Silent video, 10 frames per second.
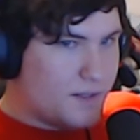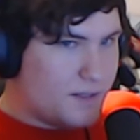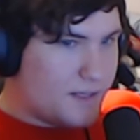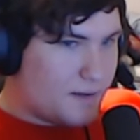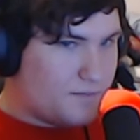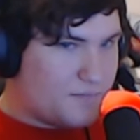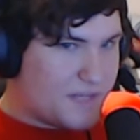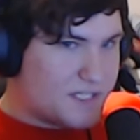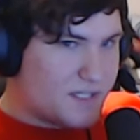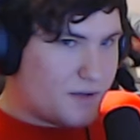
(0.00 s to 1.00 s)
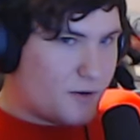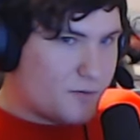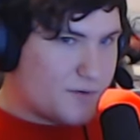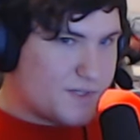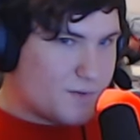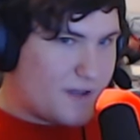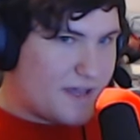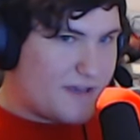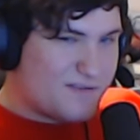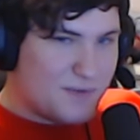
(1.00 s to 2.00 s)
Yeah, that's the whole reason why
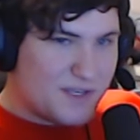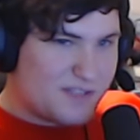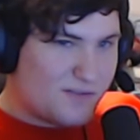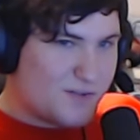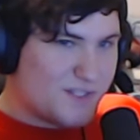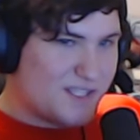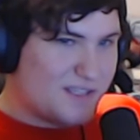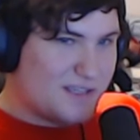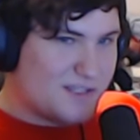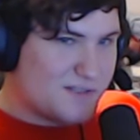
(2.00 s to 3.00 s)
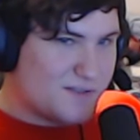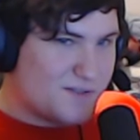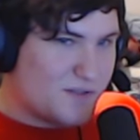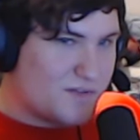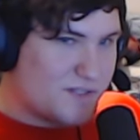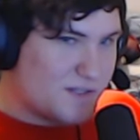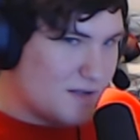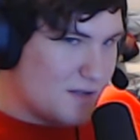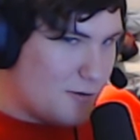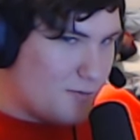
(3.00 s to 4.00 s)
I have a PS4 is the exclusives.
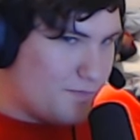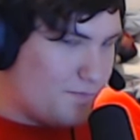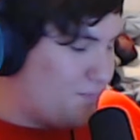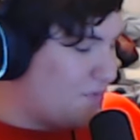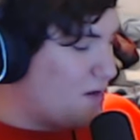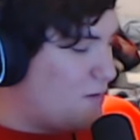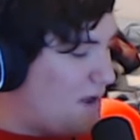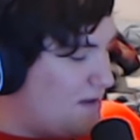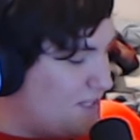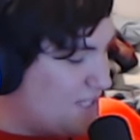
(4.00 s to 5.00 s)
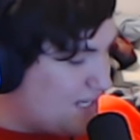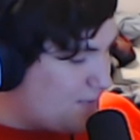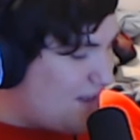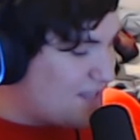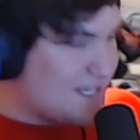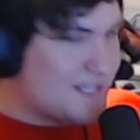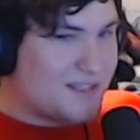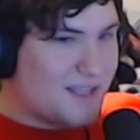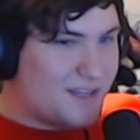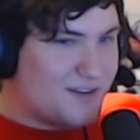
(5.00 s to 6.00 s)
While as Xbox has
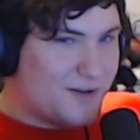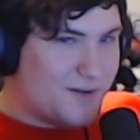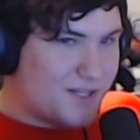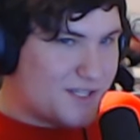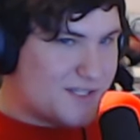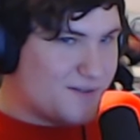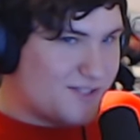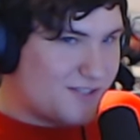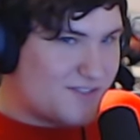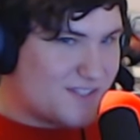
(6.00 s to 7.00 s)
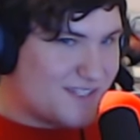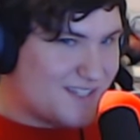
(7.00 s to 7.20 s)
like no good exclusives.